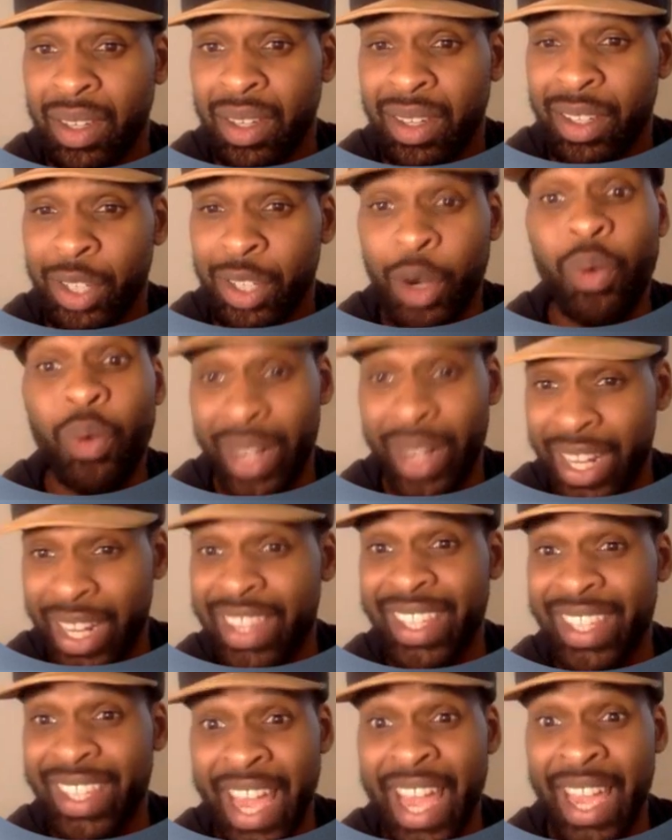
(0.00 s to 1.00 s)
you're winning
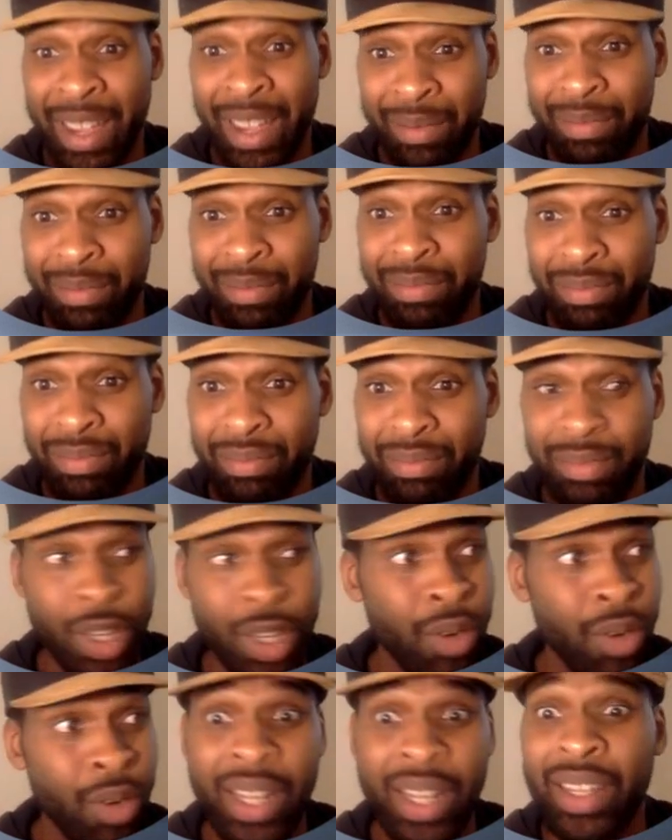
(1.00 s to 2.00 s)
the game.
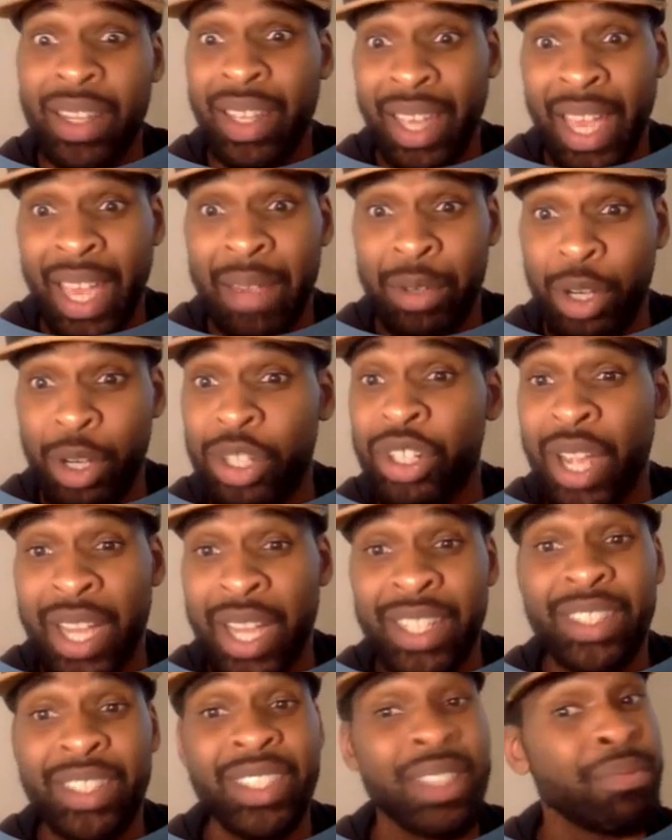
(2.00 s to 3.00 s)
You're winning the game. You're trying
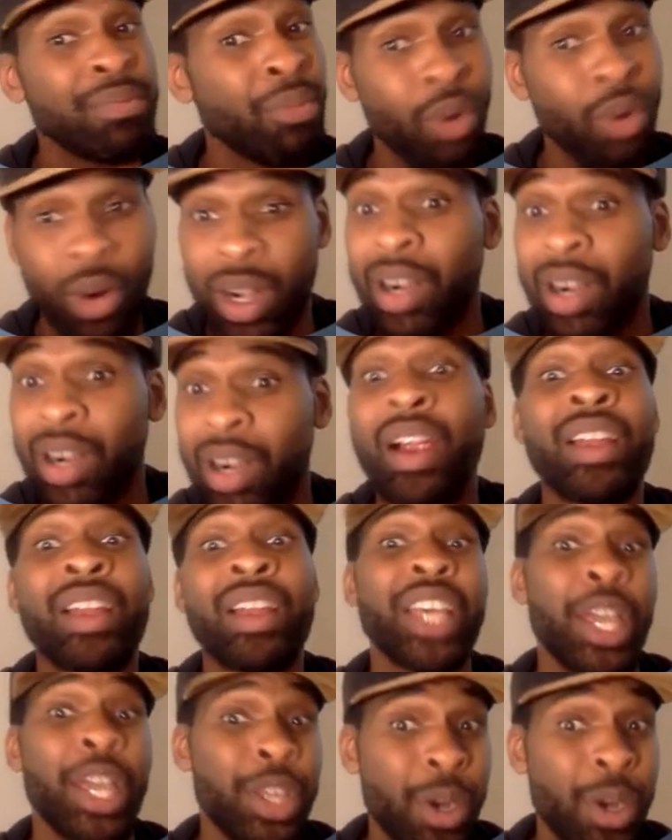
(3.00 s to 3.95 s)
to see more cards and